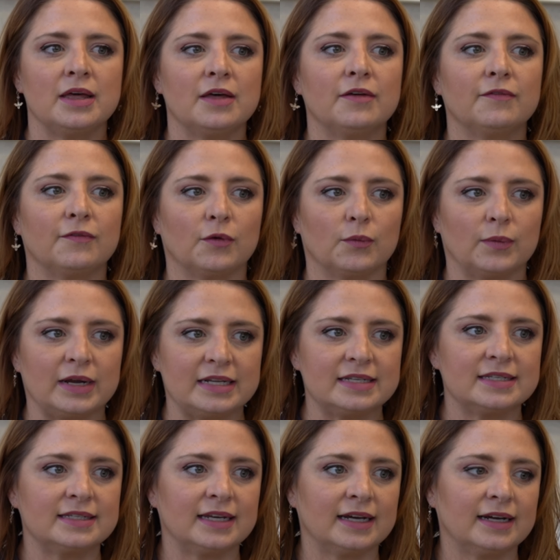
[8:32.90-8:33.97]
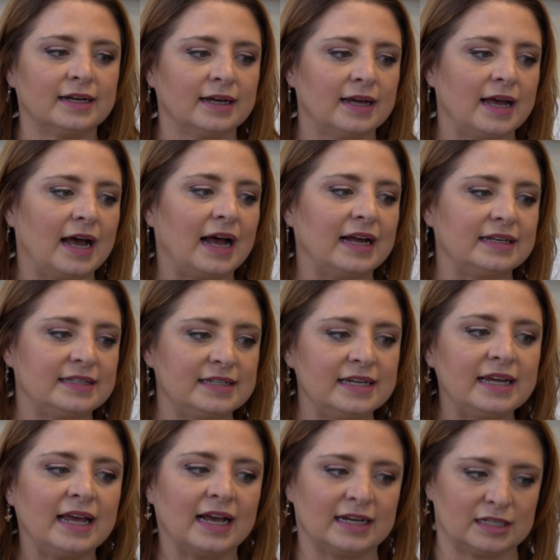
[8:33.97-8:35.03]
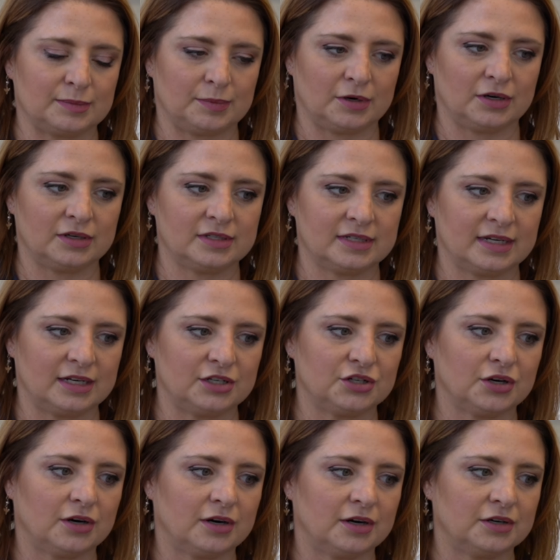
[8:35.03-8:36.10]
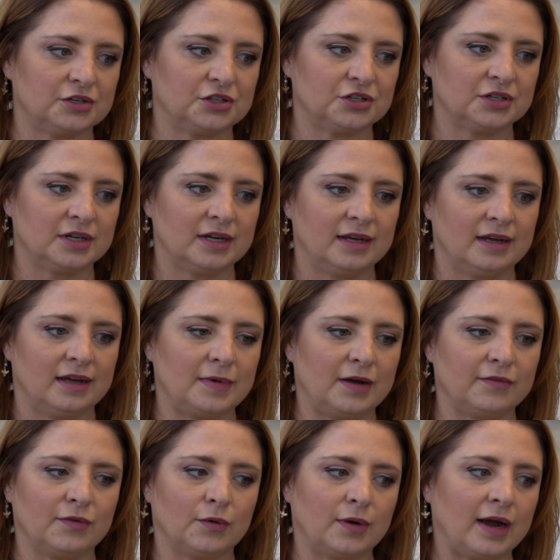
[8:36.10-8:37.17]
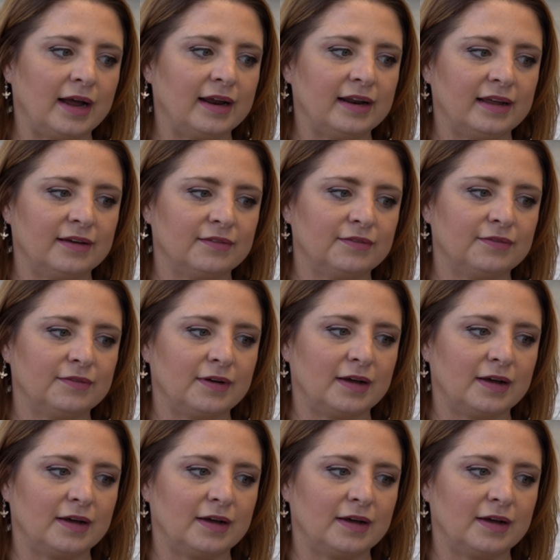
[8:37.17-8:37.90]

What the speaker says: Forensic IT experts can charge a variety of